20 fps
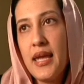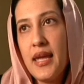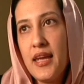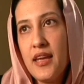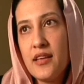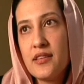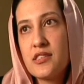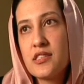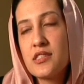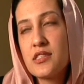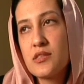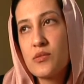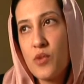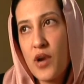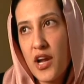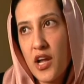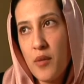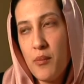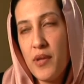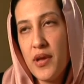It's
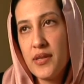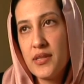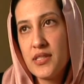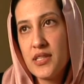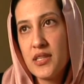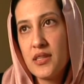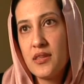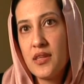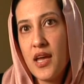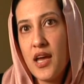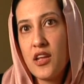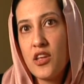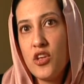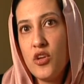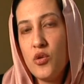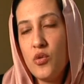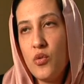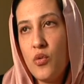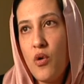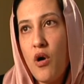recommended that
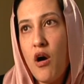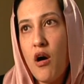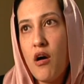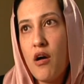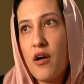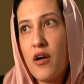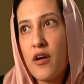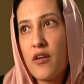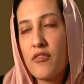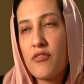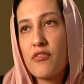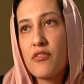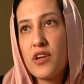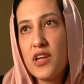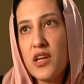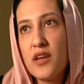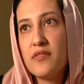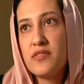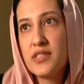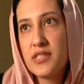you are
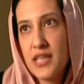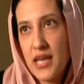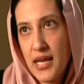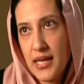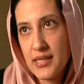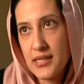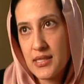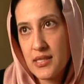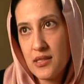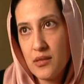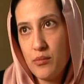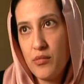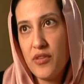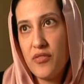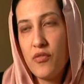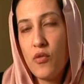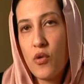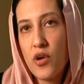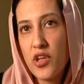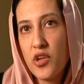free of debt
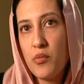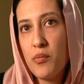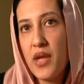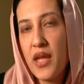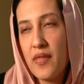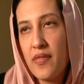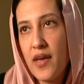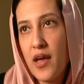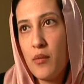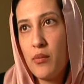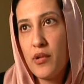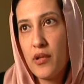before you make that